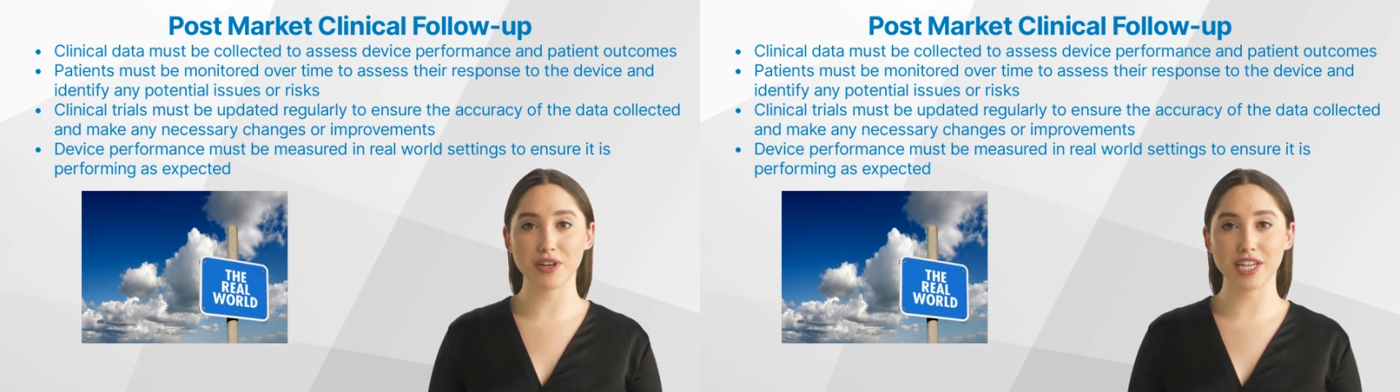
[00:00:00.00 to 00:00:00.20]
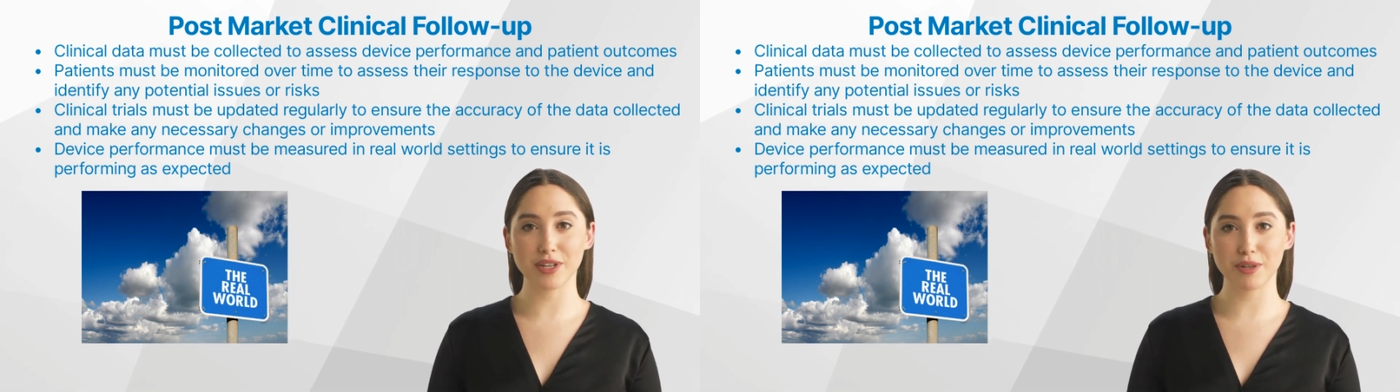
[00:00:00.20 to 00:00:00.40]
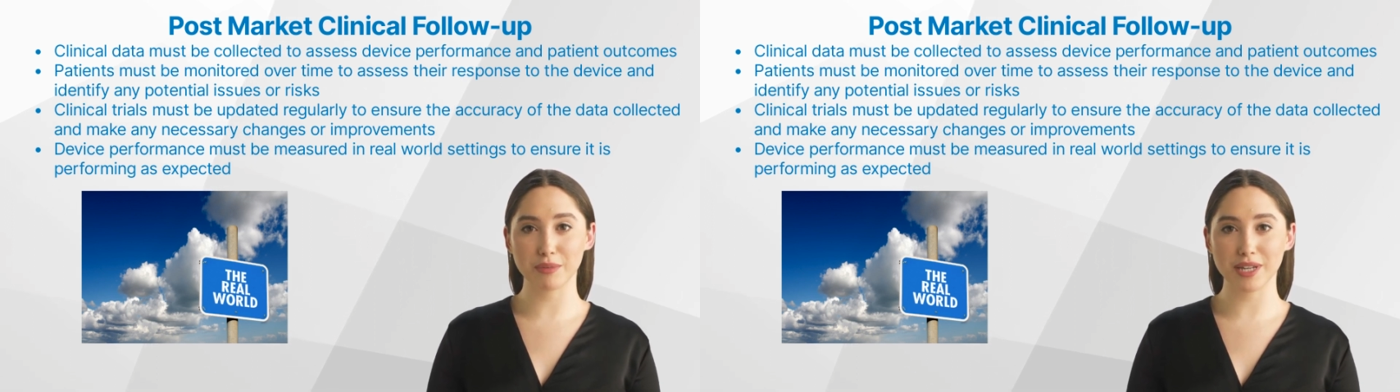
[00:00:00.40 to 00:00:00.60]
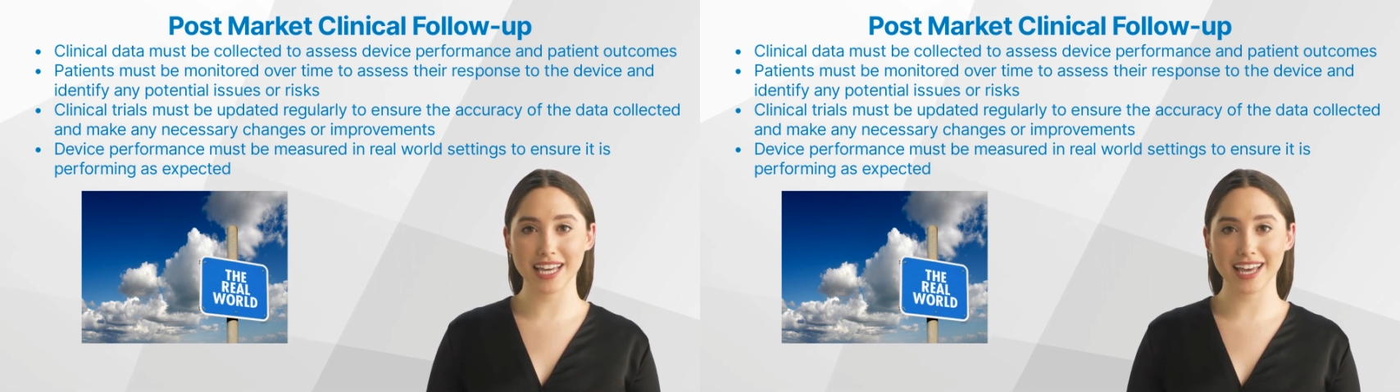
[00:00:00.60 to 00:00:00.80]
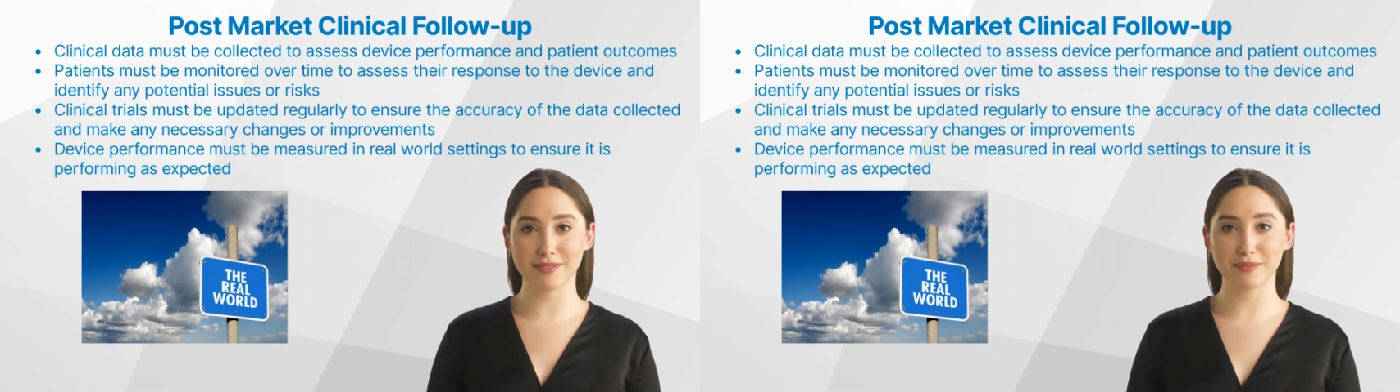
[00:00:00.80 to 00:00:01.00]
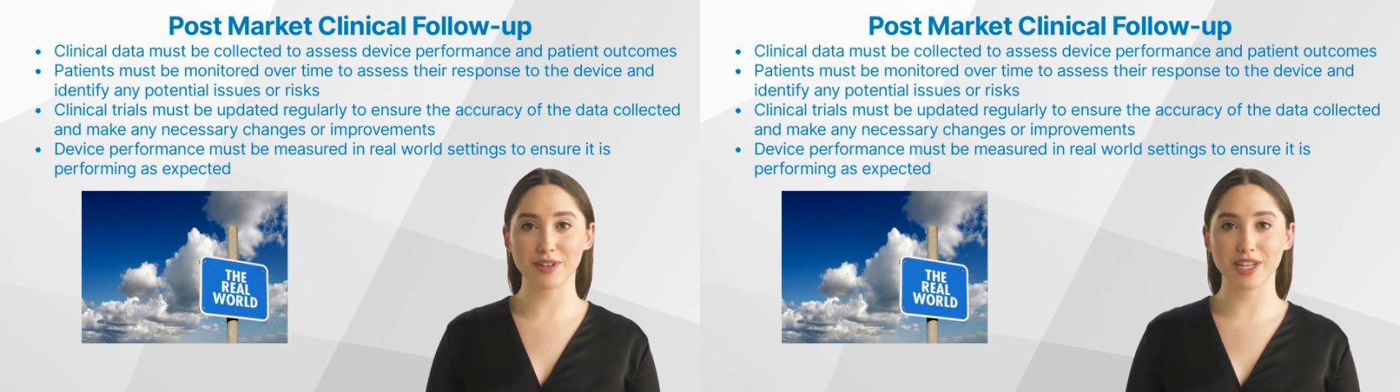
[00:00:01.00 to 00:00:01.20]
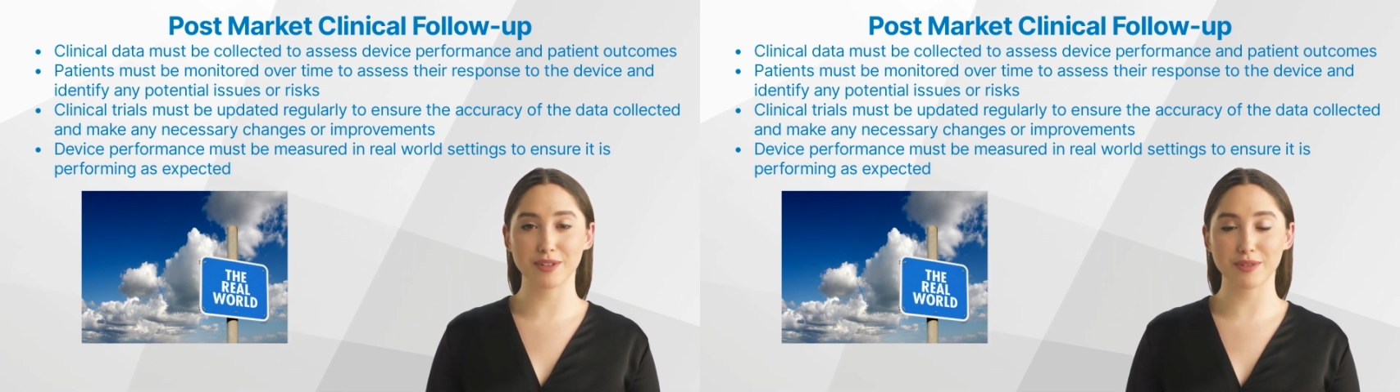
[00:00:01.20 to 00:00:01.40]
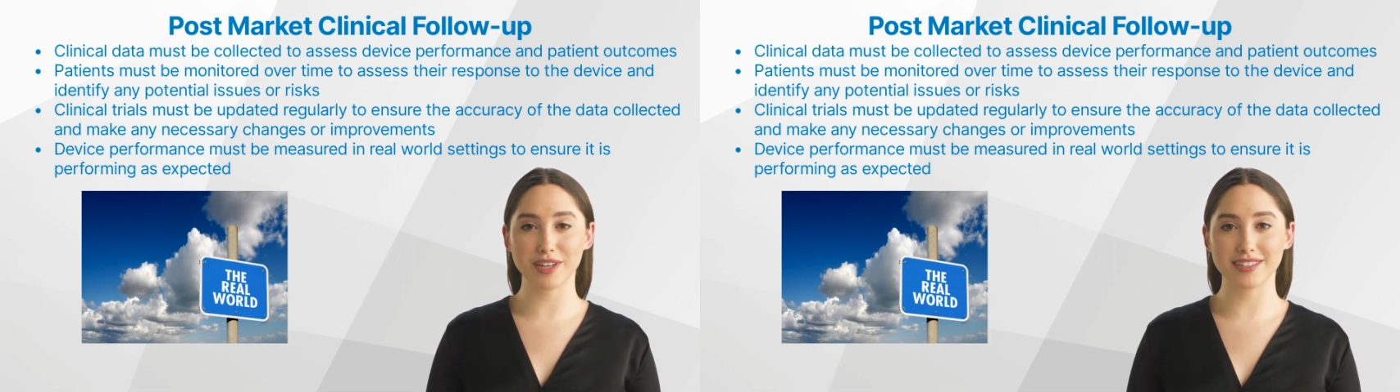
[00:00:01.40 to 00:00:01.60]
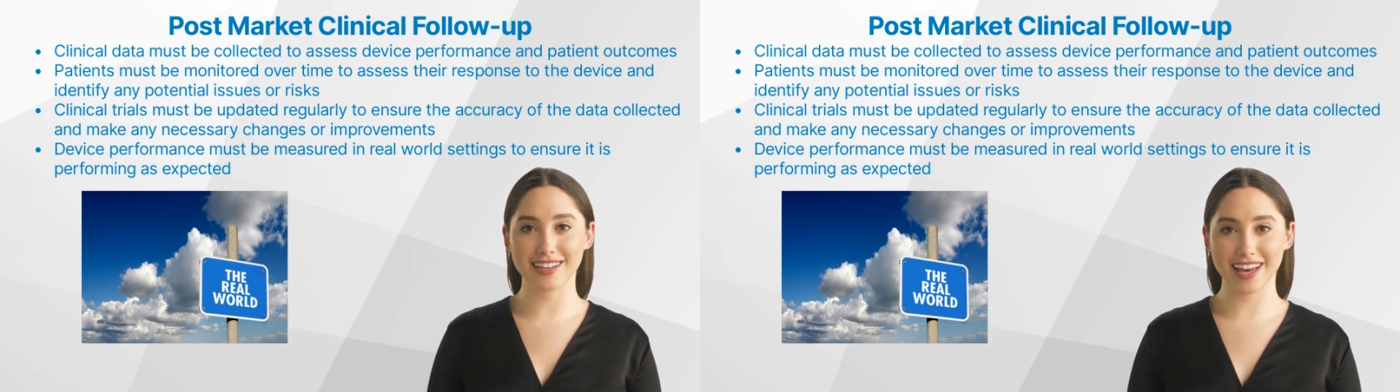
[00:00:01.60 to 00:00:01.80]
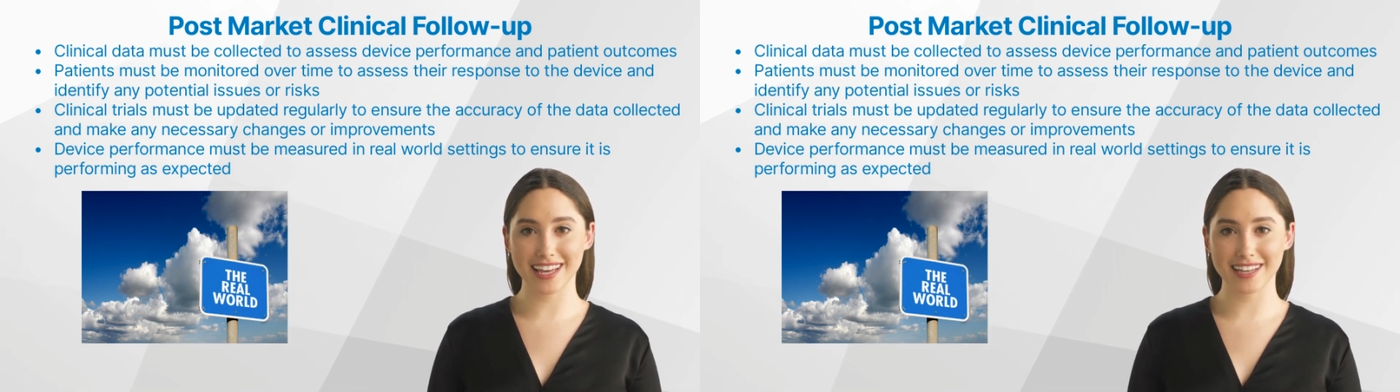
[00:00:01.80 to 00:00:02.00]
regularly in real-world
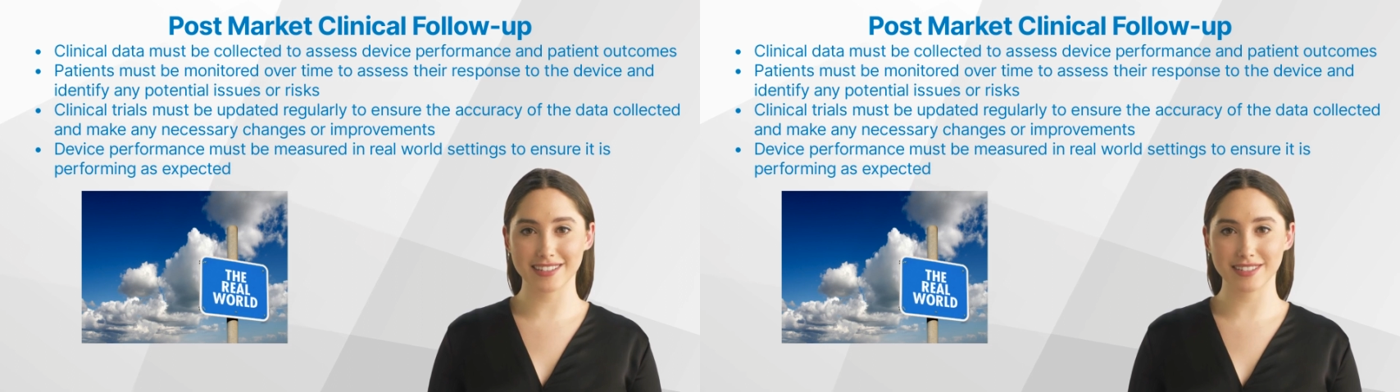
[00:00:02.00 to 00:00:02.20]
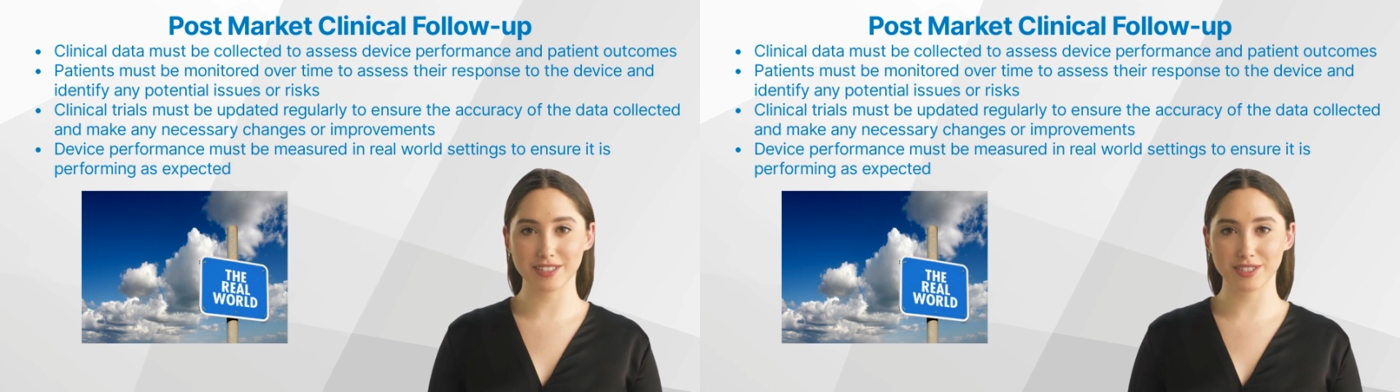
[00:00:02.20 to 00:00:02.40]
settings